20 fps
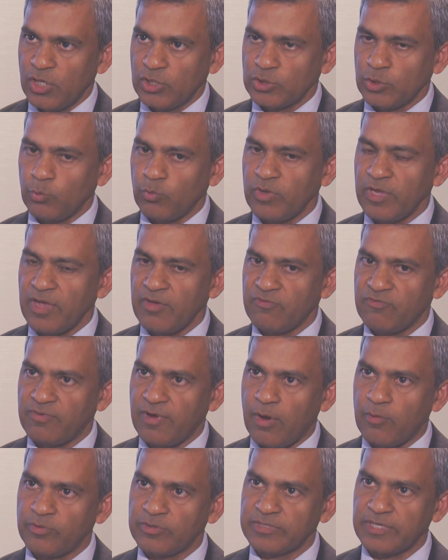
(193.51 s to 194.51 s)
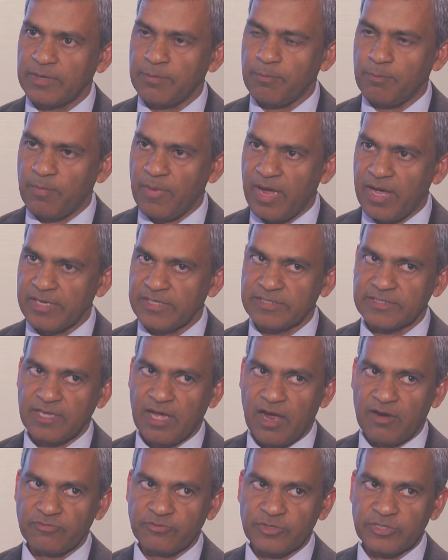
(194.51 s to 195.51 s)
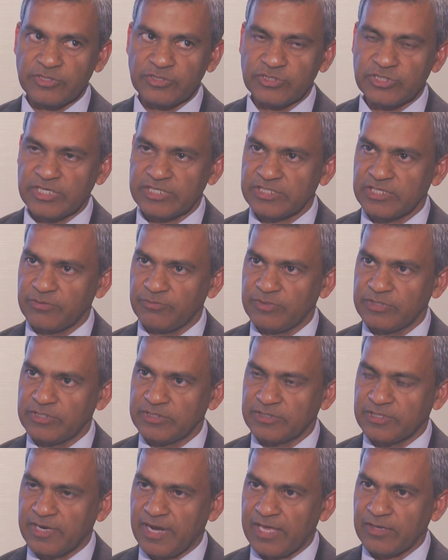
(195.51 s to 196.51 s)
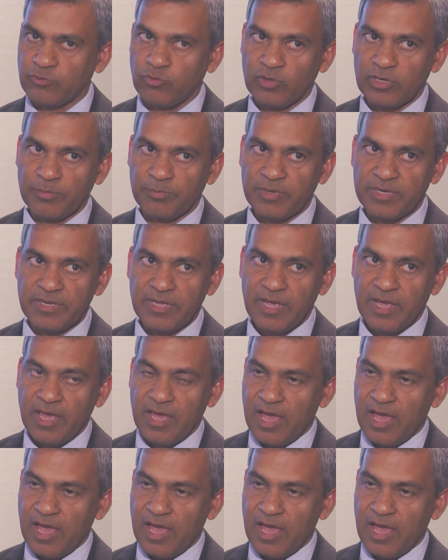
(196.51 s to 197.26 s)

So we have found that mice, after injection with this glycolipid,